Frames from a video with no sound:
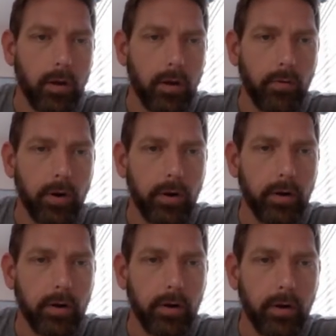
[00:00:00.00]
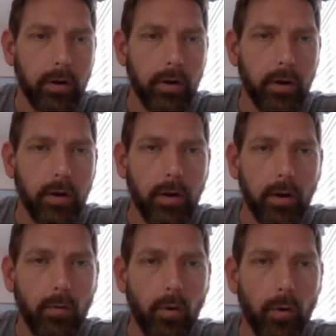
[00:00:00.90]
right here,
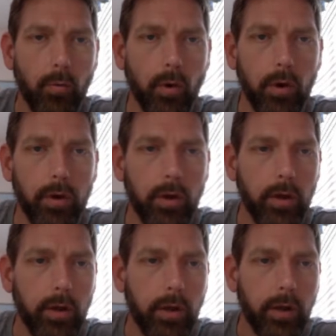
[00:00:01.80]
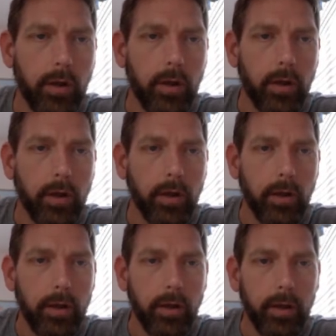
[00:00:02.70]
what we want
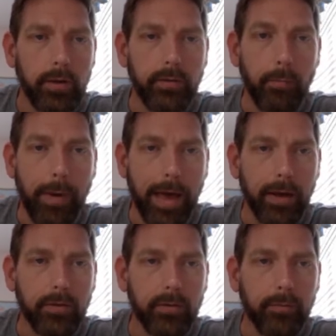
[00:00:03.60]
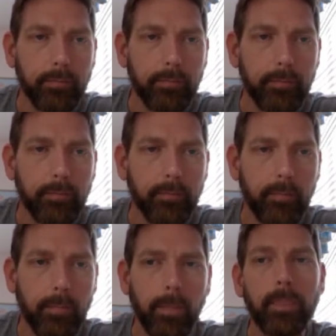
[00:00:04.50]
is the mass.
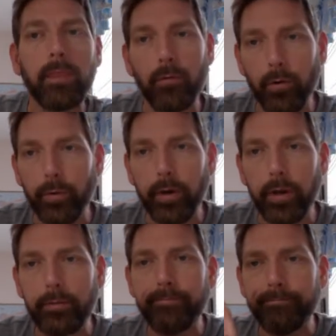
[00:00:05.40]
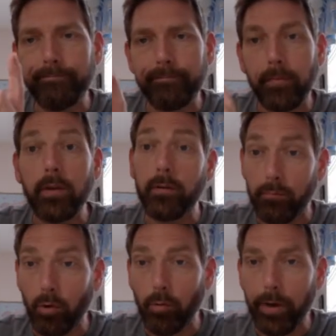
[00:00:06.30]
What do we need?
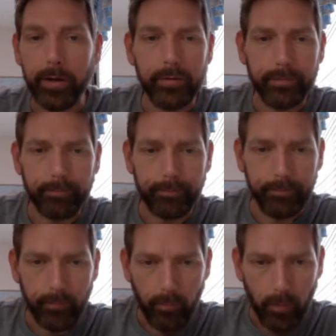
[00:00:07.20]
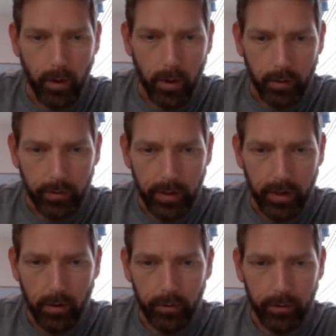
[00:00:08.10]
Molar mass. So now
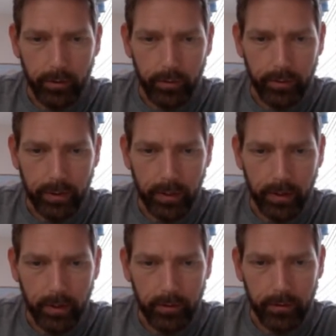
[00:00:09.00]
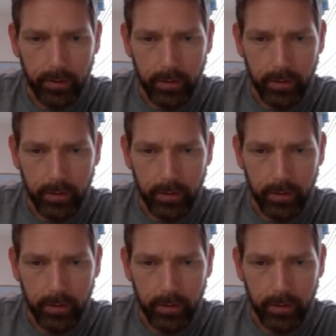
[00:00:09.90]
all you do is take this